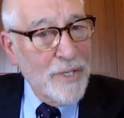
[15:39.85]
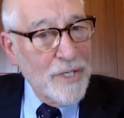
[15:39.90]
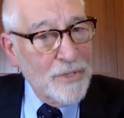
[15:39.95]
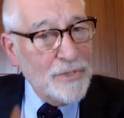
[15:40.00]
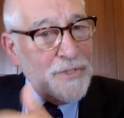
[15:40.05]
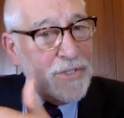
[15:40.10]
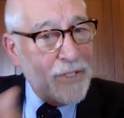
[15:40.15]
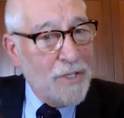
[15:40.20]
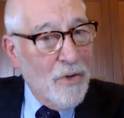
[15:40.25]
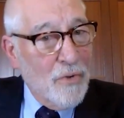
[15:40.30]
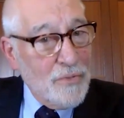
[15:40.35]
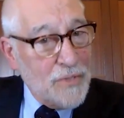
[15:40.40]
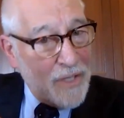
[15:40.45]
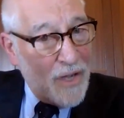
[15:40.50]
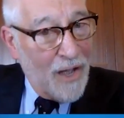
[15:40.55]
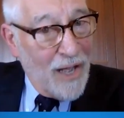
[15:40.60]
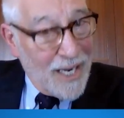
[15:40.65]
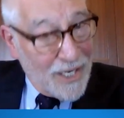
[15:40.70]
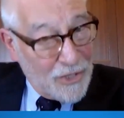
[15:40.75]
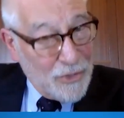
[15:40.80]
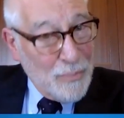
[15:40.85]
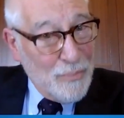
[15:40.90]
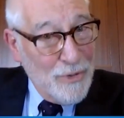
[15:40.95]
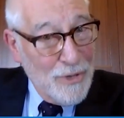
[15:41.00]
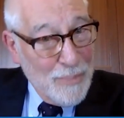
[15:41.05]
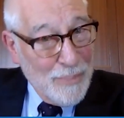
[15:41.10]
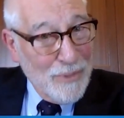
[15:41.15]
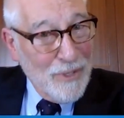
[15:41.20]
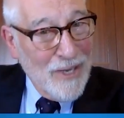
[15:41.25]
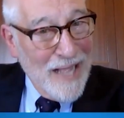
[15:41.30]
we used to go talk to
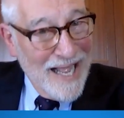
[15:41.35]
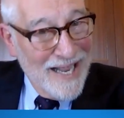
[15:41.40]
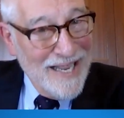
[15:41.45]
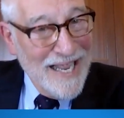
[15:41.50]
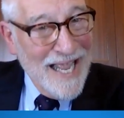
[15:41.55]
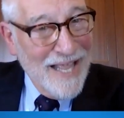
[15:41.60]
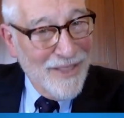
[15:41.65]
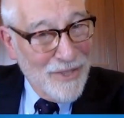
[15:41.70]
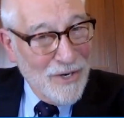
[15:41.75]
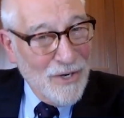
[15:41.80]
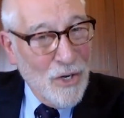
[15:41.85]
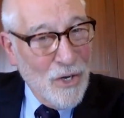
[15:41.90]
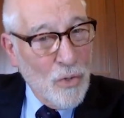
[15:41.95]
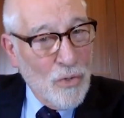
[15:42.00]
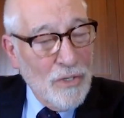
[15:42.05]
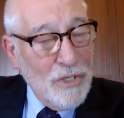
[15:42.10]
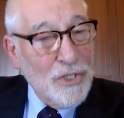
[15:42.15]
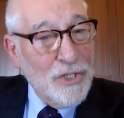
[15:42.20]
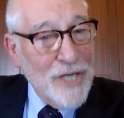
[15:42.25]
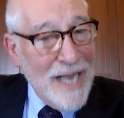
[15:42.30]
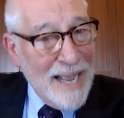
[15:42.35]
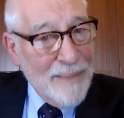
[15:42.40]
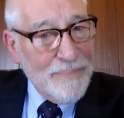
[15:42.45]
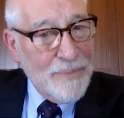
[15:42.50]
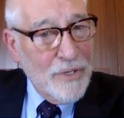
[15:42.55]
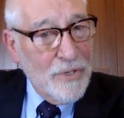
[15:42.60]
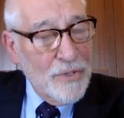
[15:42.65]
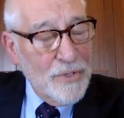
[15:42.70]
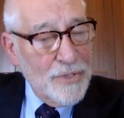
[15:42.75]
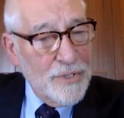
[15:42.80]
people at the local
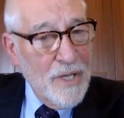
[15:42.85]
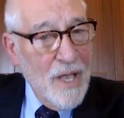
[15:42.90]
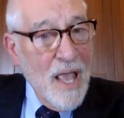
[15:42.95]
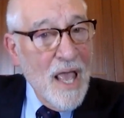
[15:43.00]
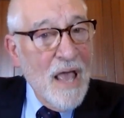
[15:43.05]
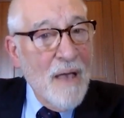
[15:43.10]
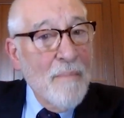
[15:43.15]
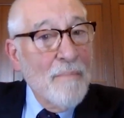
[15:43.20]
chapters.